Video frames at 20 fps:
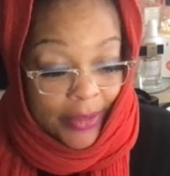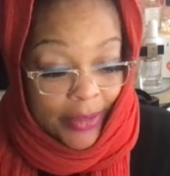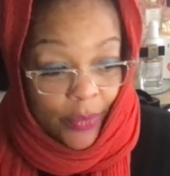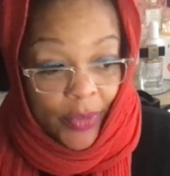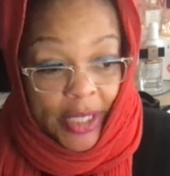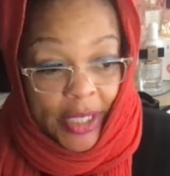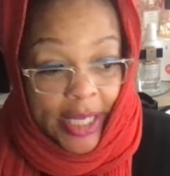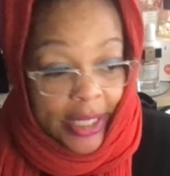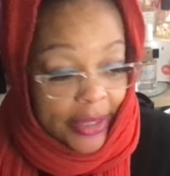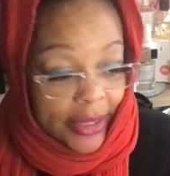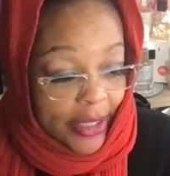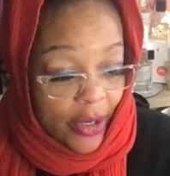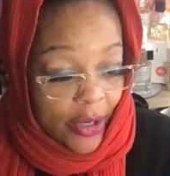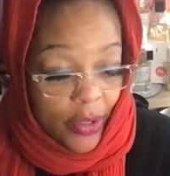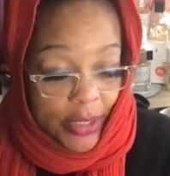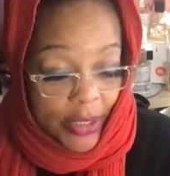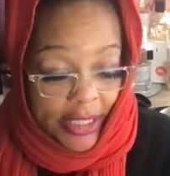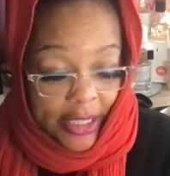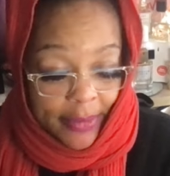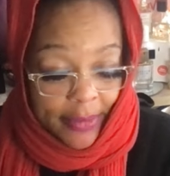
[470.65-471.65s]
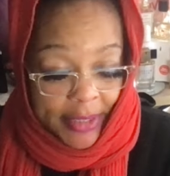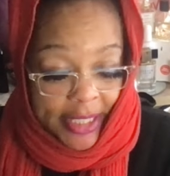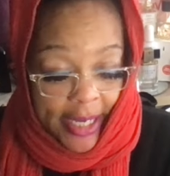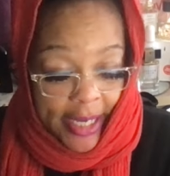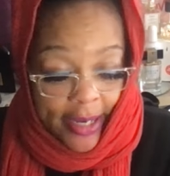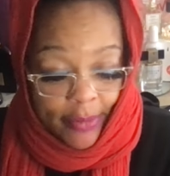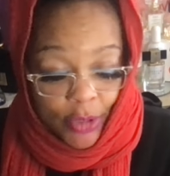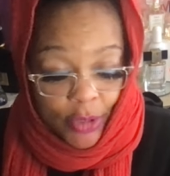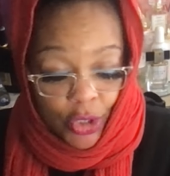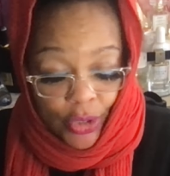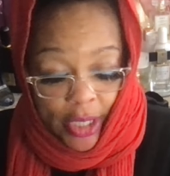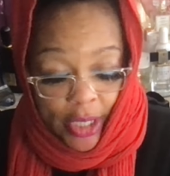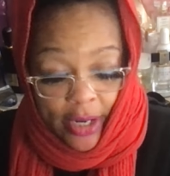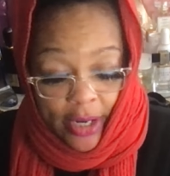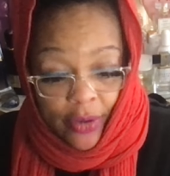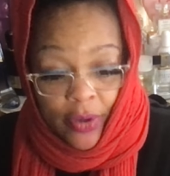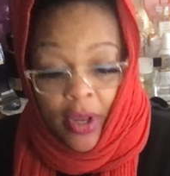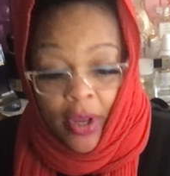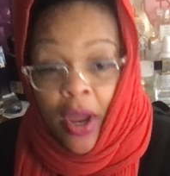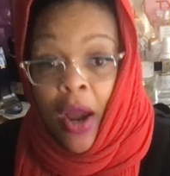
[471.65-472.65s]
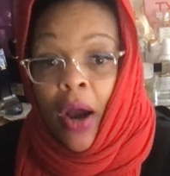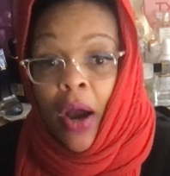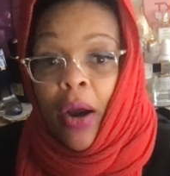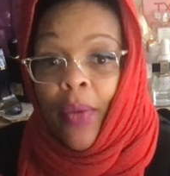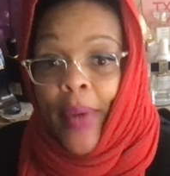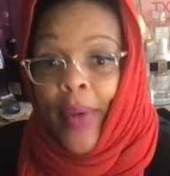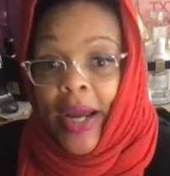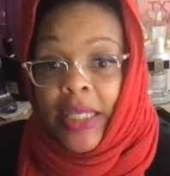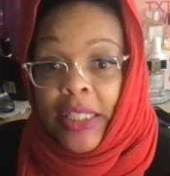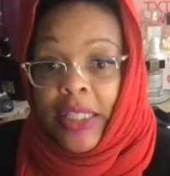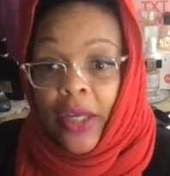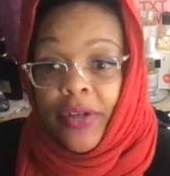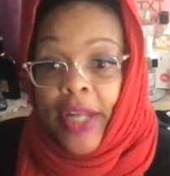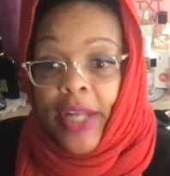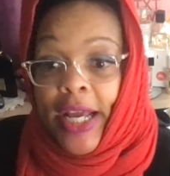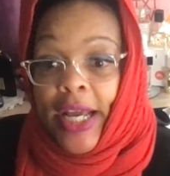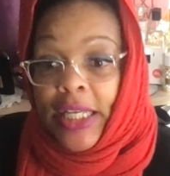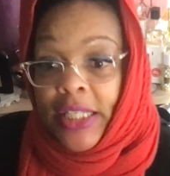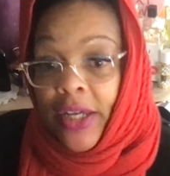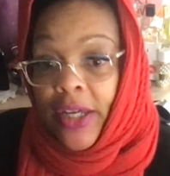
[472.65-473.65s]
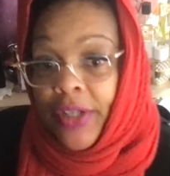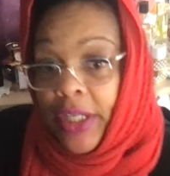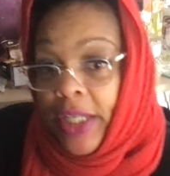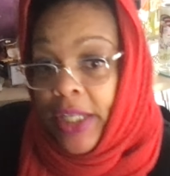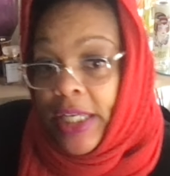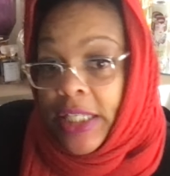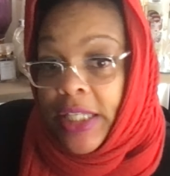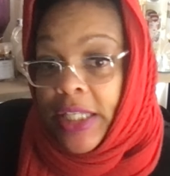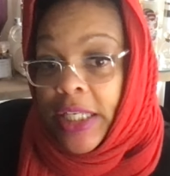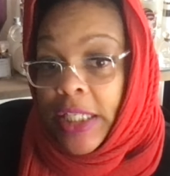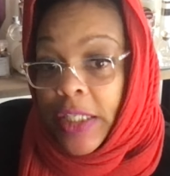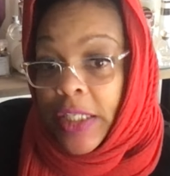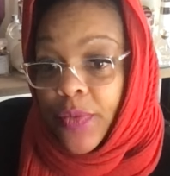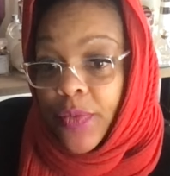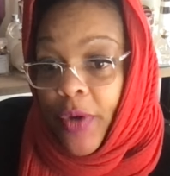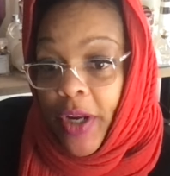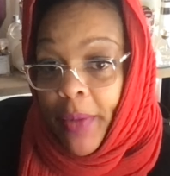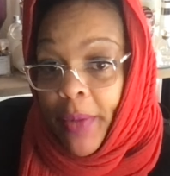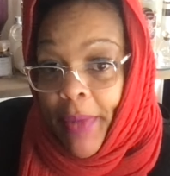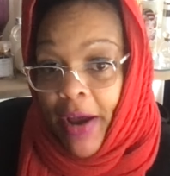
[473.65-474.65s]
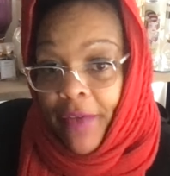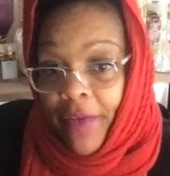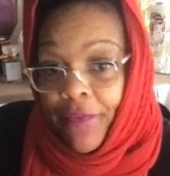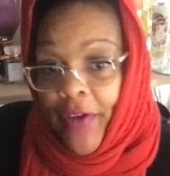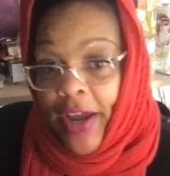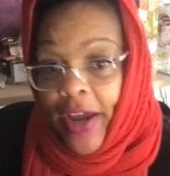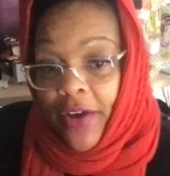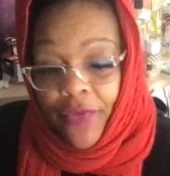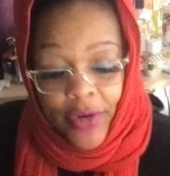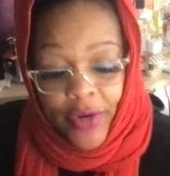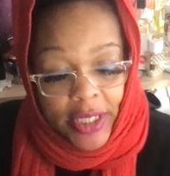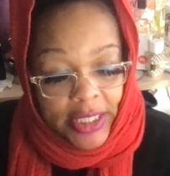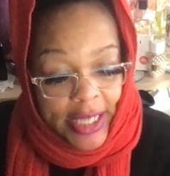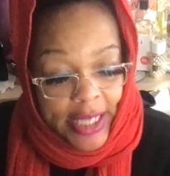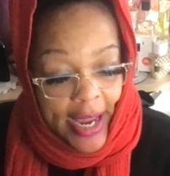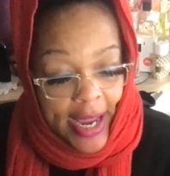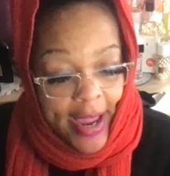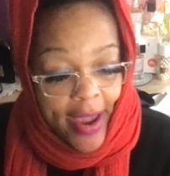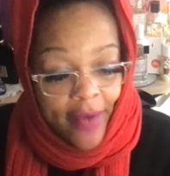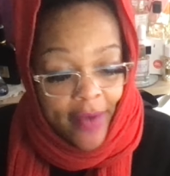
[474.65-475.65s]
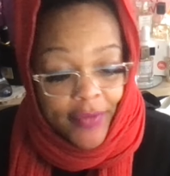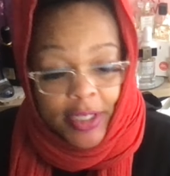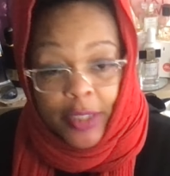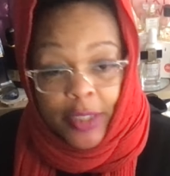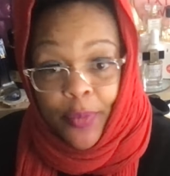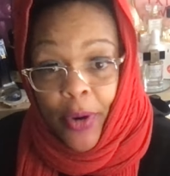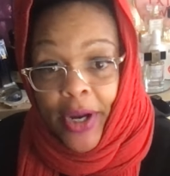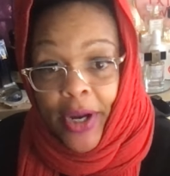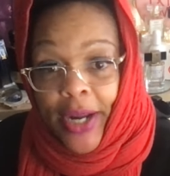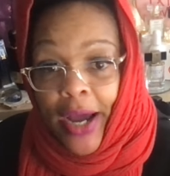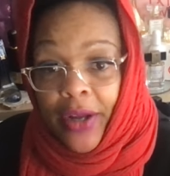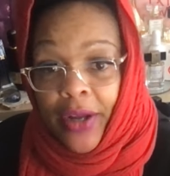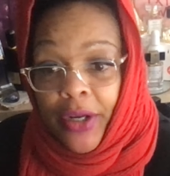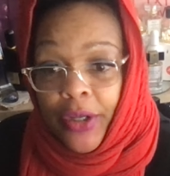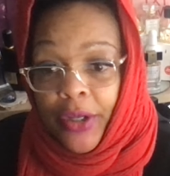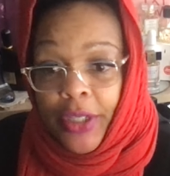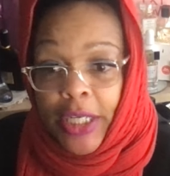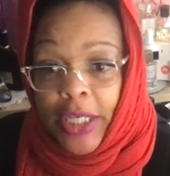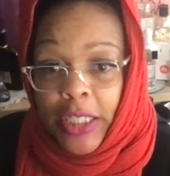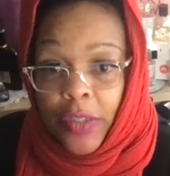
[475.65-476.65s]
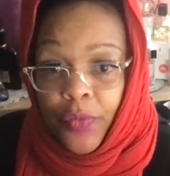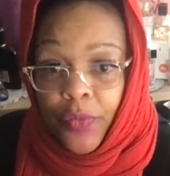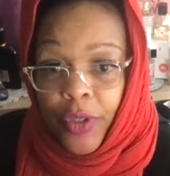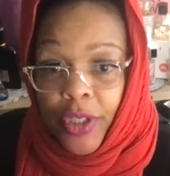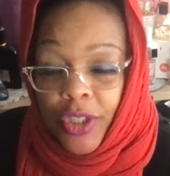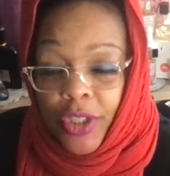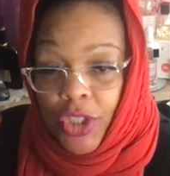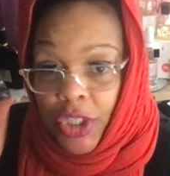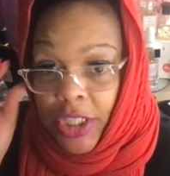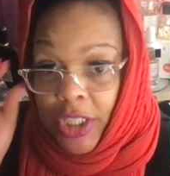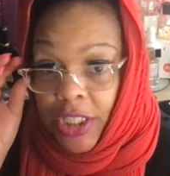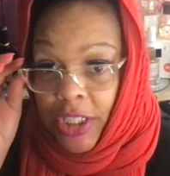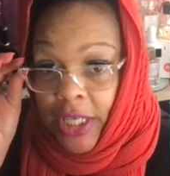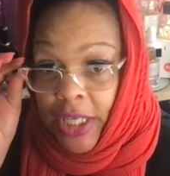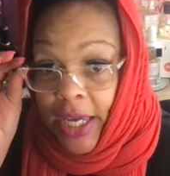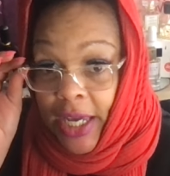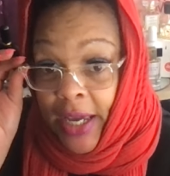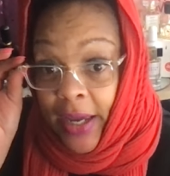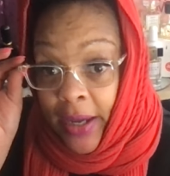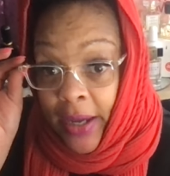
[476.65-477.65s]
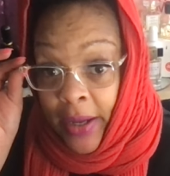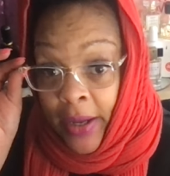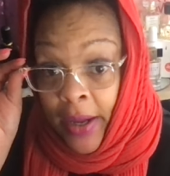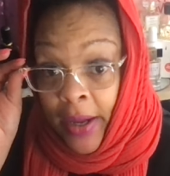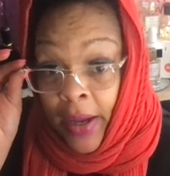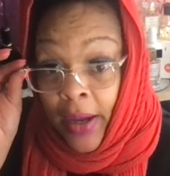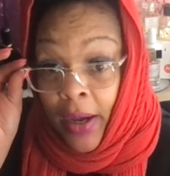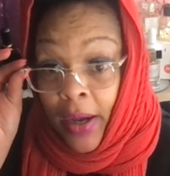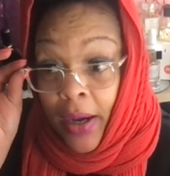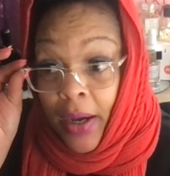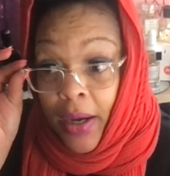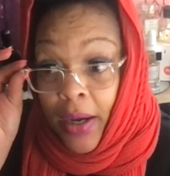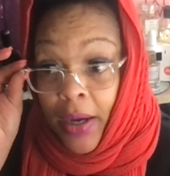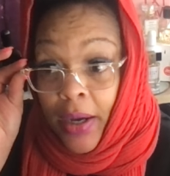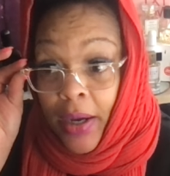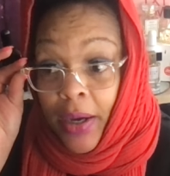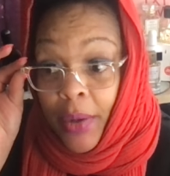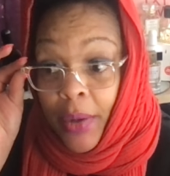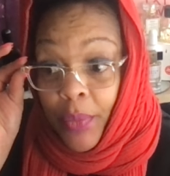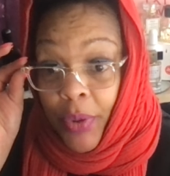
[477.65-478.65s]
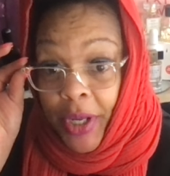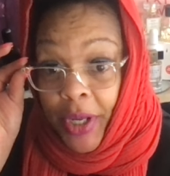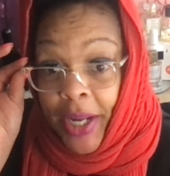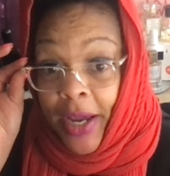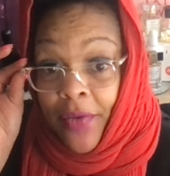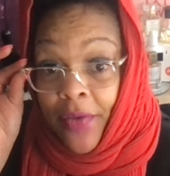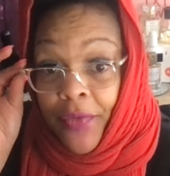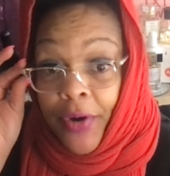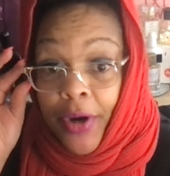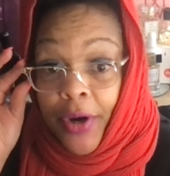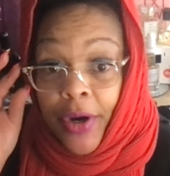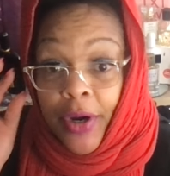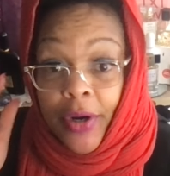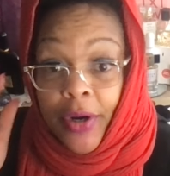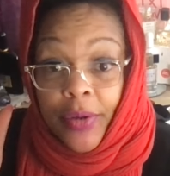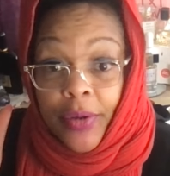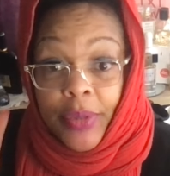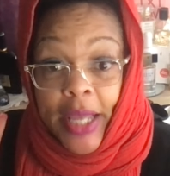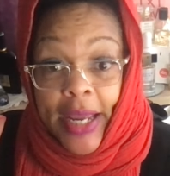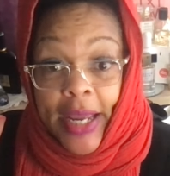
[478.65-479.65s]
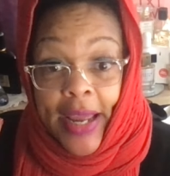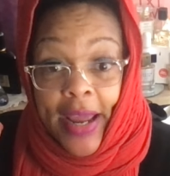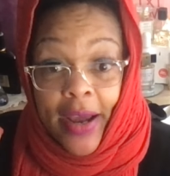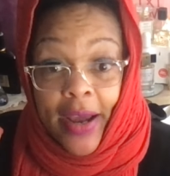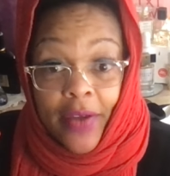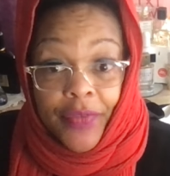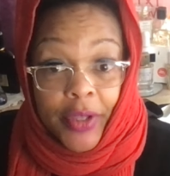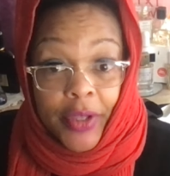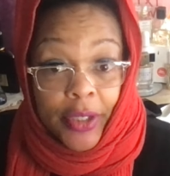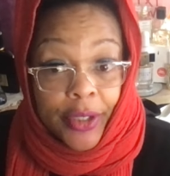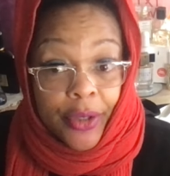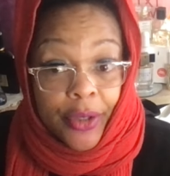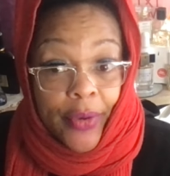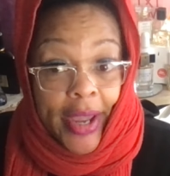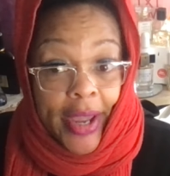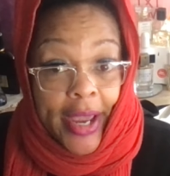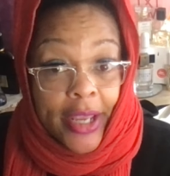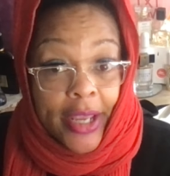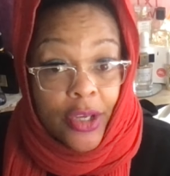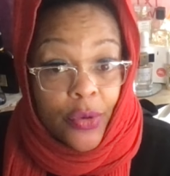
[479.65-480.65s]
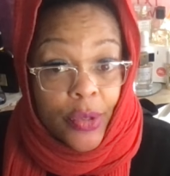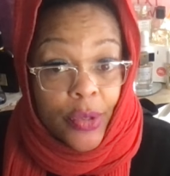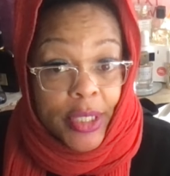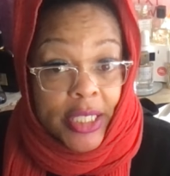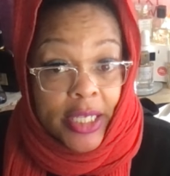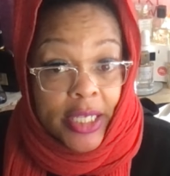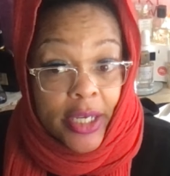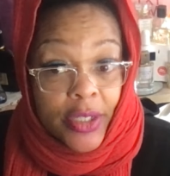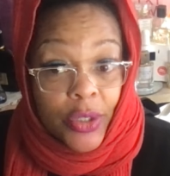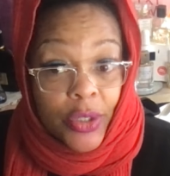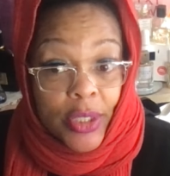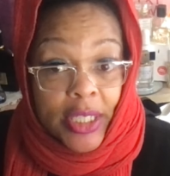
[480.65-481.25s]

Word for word: We get those sometimes, you know. All right, so next on the list, this is one of my favorites. I haven't sprayed out on this one just yet. Um, whenever they have the little annual sales or